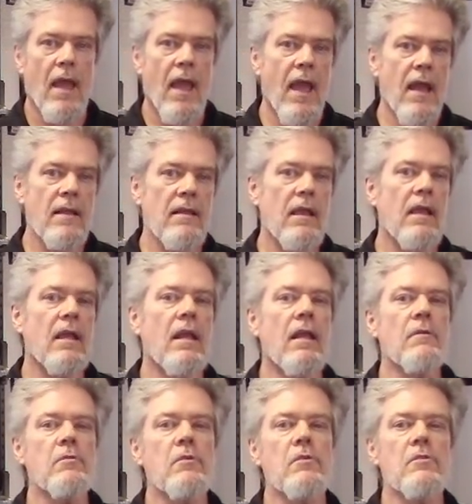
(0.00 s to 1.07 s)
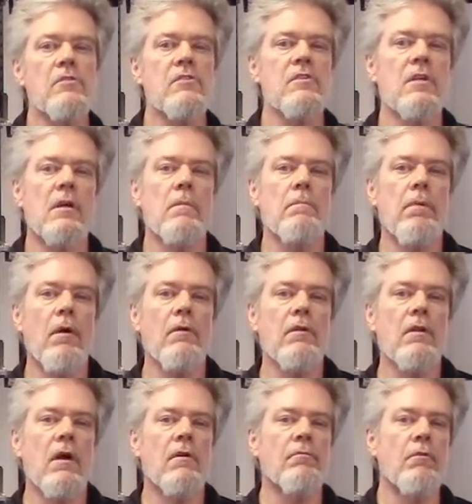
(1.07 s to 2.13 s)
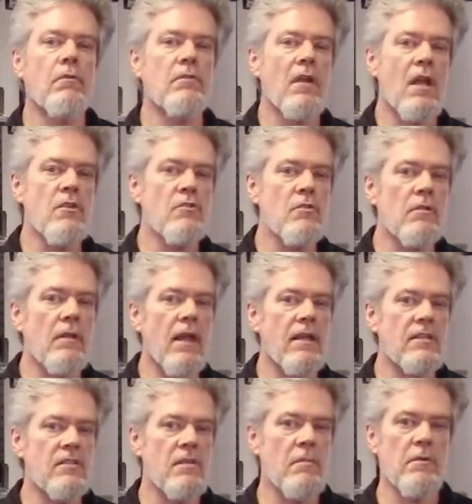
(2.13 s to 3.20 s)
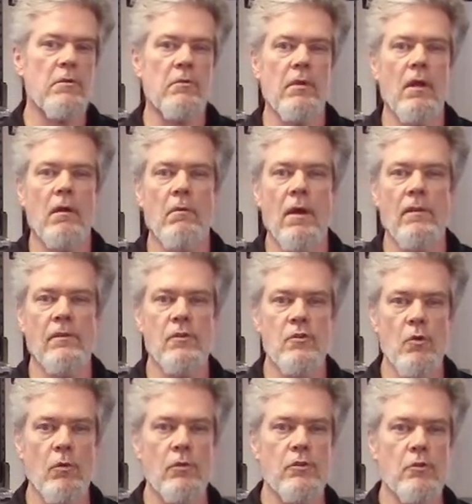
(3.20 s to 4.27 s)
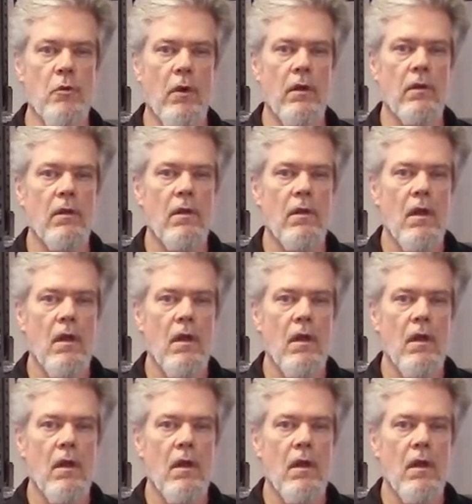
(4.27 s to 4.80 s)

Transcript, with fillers: and it introduces a component of rotational asymmetry around the shoulder joint,